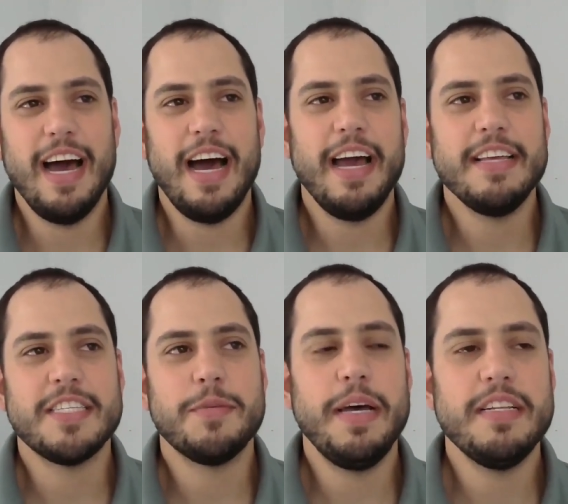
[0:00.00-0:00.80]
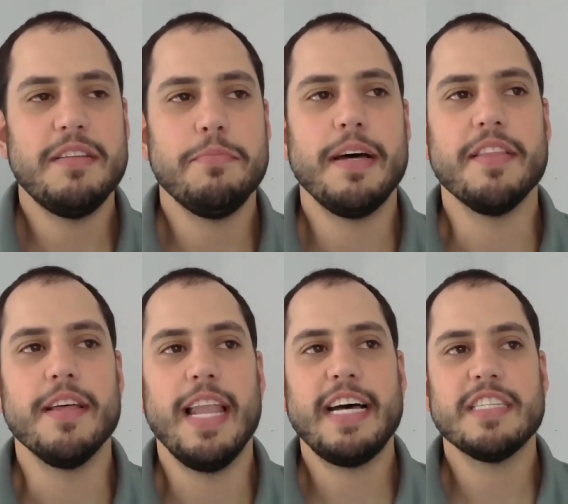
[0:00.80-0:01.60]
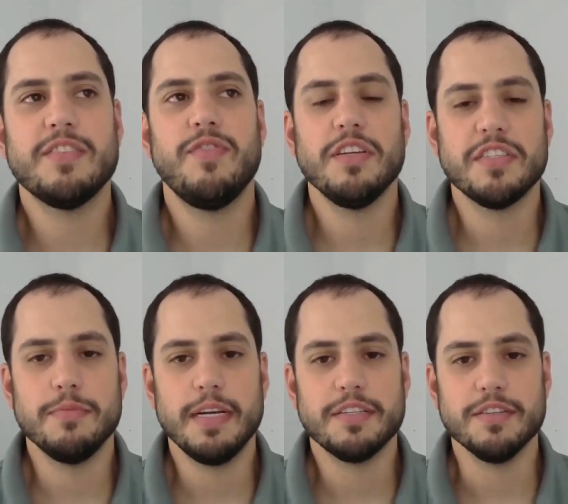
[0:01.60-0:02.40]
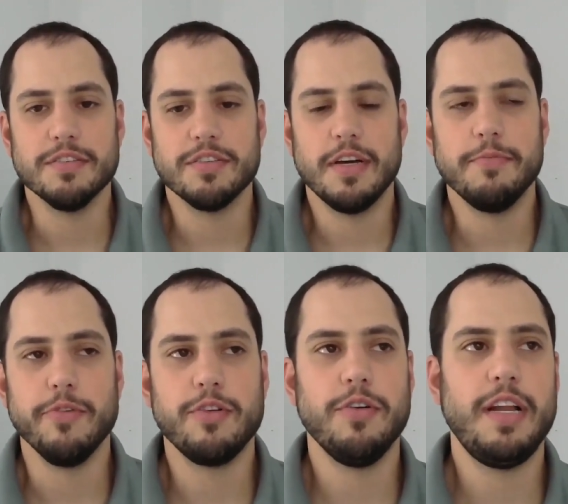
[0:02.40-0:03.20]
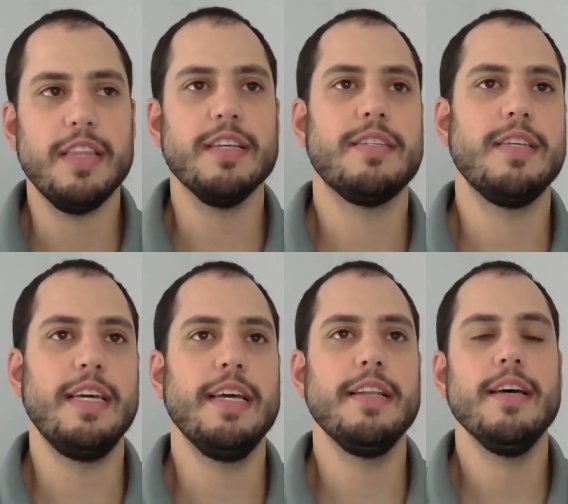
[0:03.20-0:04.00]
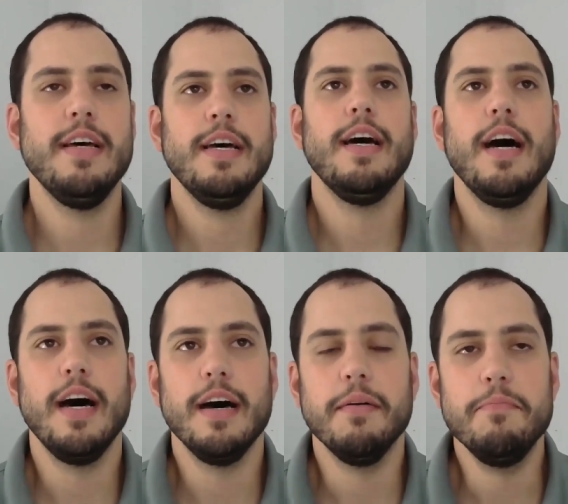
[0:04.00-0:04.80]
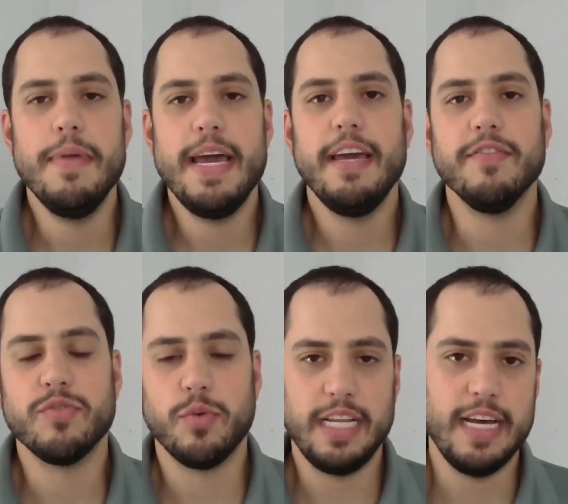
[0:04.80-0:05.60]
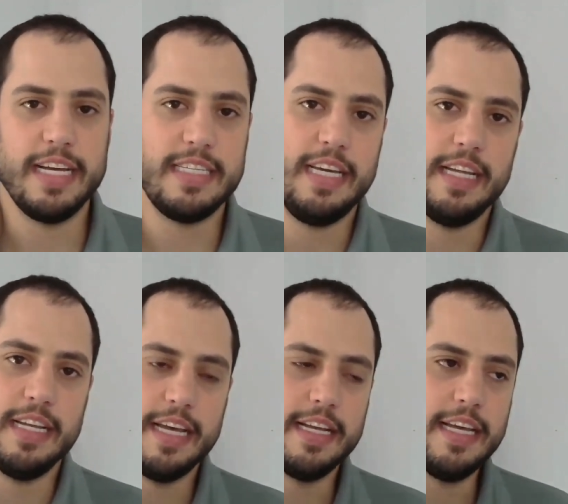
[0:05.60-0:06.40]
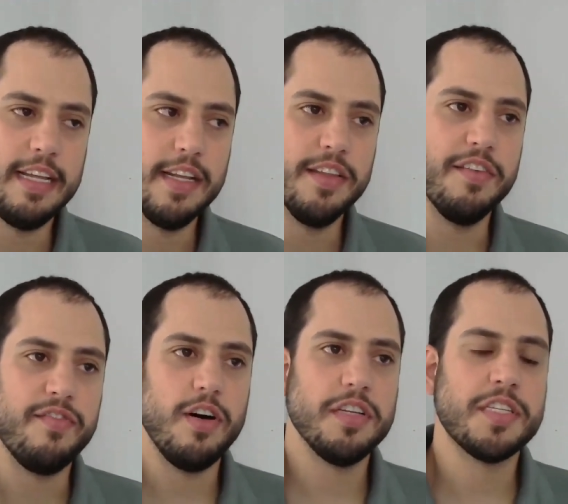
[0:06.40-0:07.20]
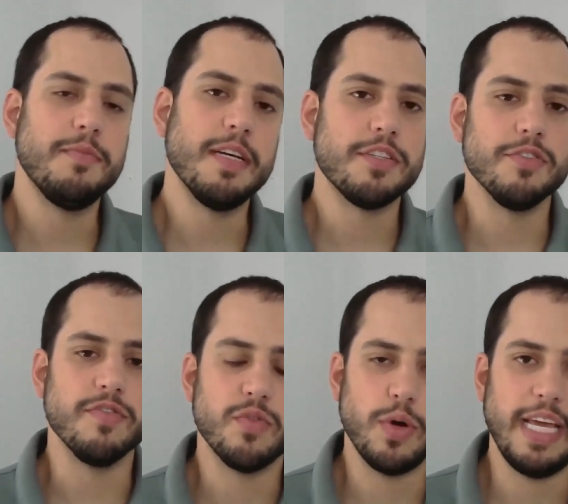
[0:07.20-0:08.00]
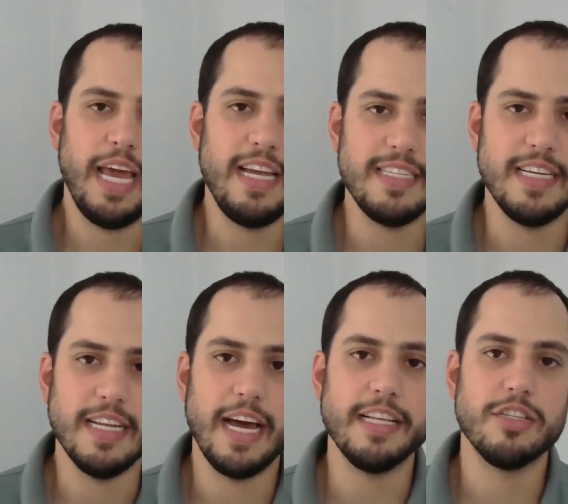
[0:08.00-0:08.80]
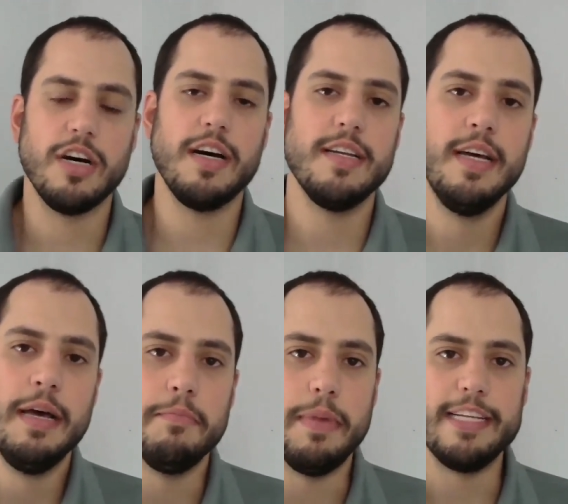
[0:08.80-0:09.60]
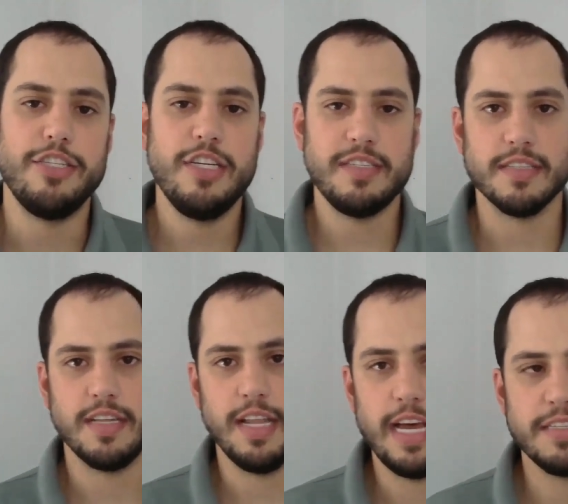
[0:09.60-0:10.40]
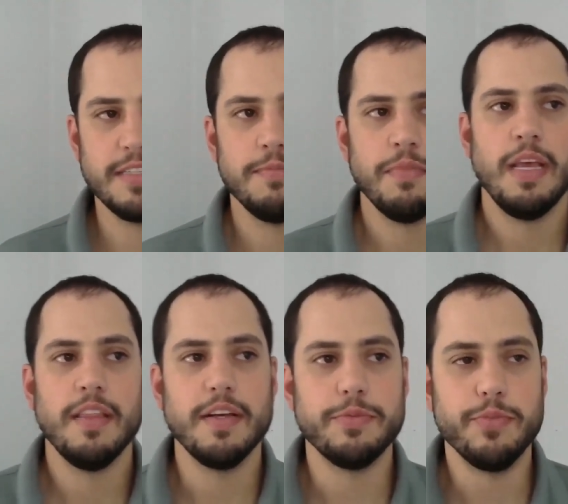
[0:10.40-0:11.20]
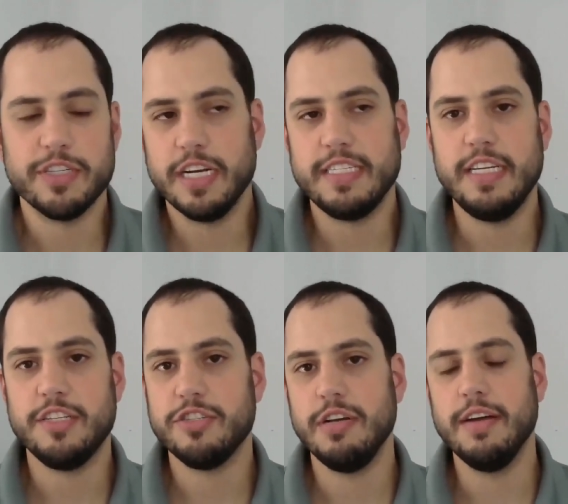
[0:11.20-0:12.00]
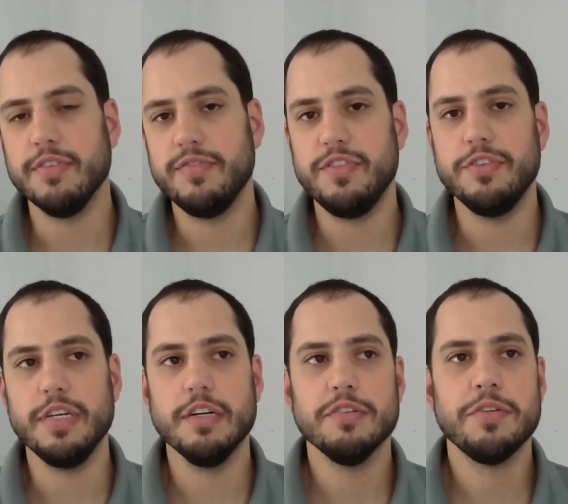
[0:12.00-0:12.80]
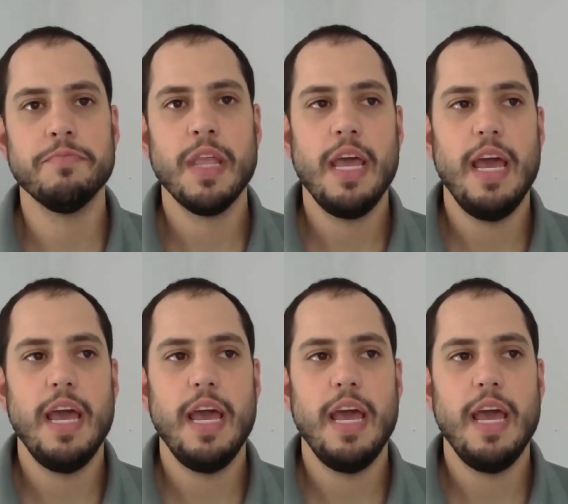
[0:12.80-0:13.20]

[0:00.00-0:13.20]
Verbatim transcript: I spent my, the last fall semester, so I'm recording this in uh, May of 2019, and in the fall semester of 2018, I taught my Jesus class, that, which I teach every few years.